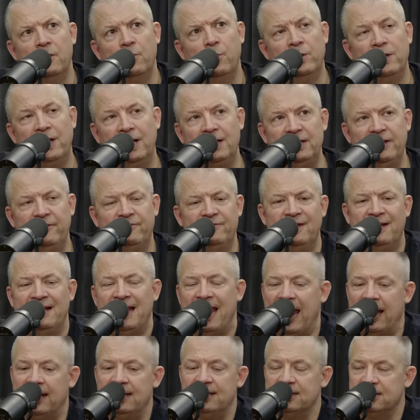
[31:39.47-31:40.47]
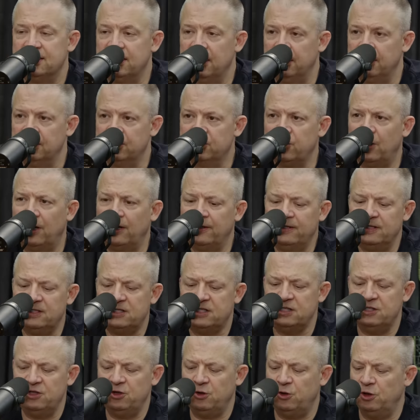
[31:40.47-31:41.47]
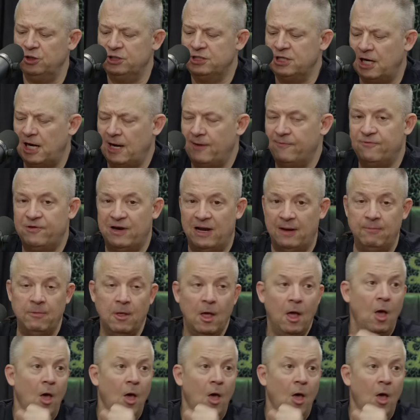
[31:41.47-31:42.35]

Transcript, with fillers: when I lived in Edison. So I, this is the only time frame.